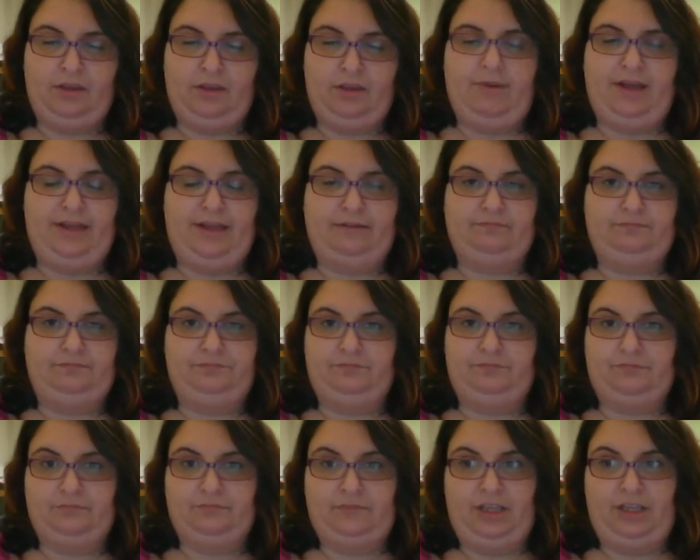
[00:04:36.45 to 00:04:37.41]
but
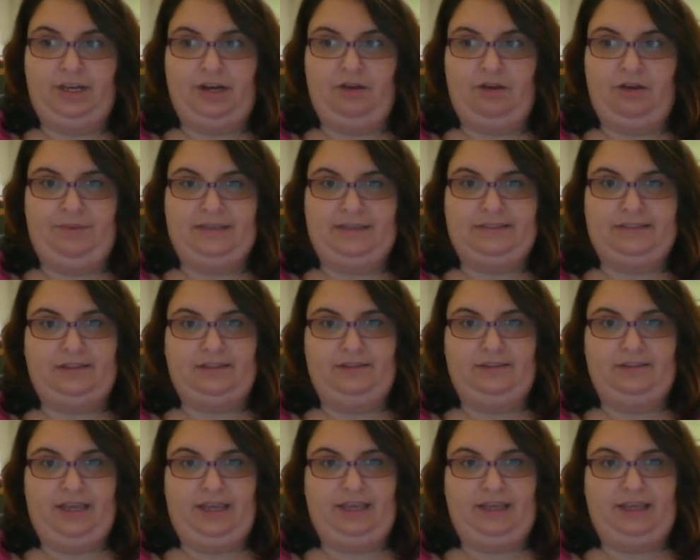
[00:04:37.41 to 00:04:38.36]

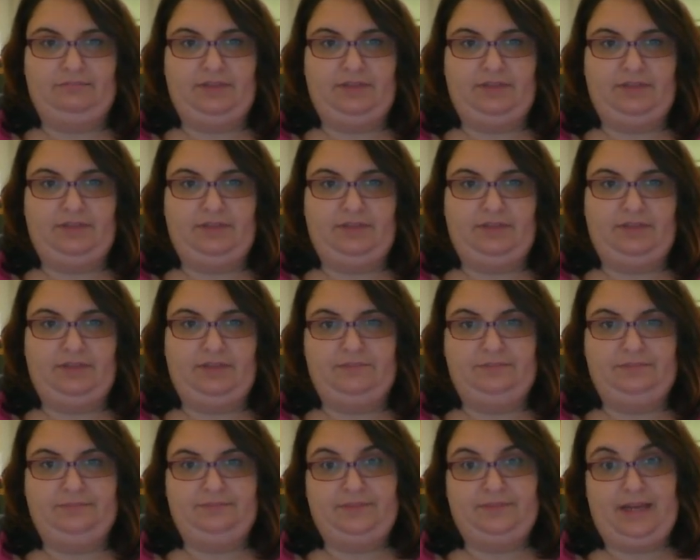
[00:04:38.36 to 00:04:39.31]
basically it's
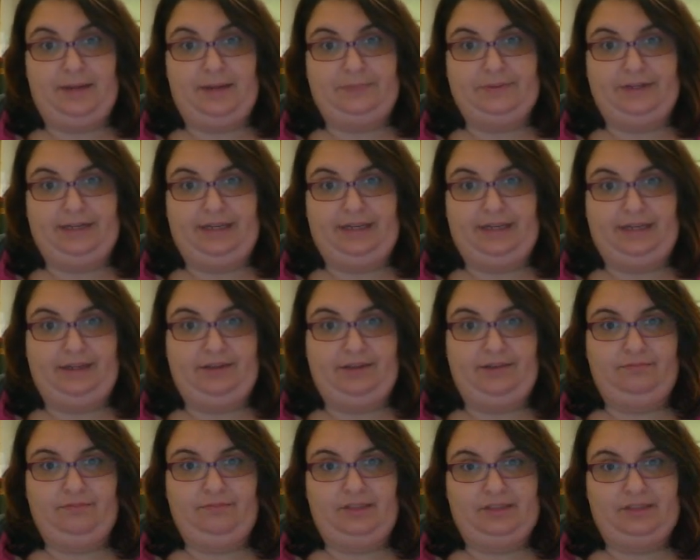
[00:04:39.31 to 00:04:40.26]
not
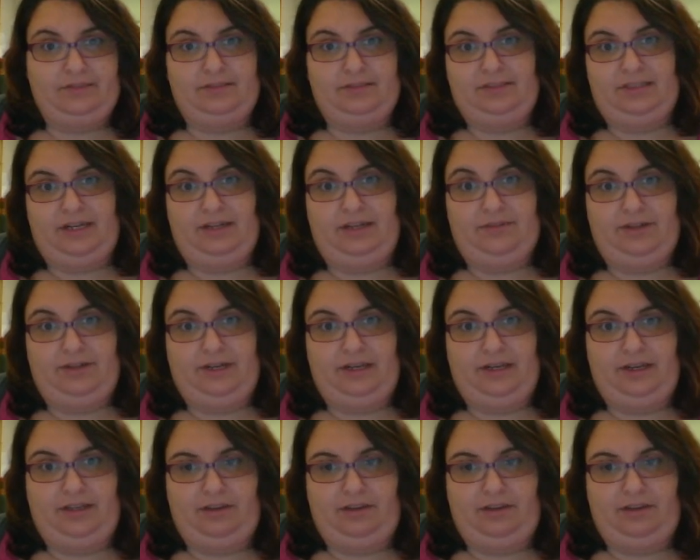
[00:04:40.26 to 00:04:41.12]
pretty. It's diarrhea.